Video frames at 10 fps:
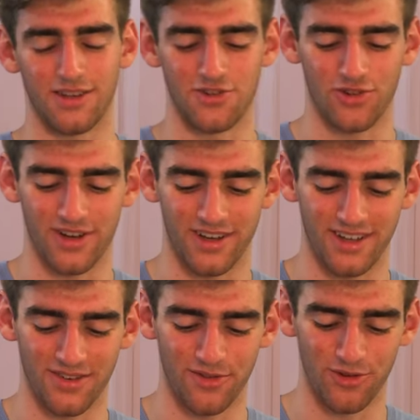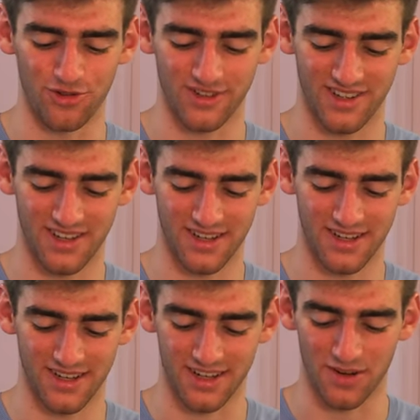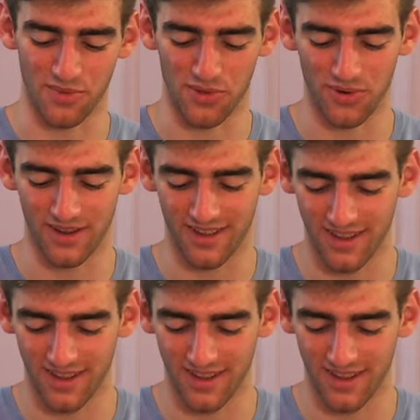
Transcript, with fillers: and try infusion number three.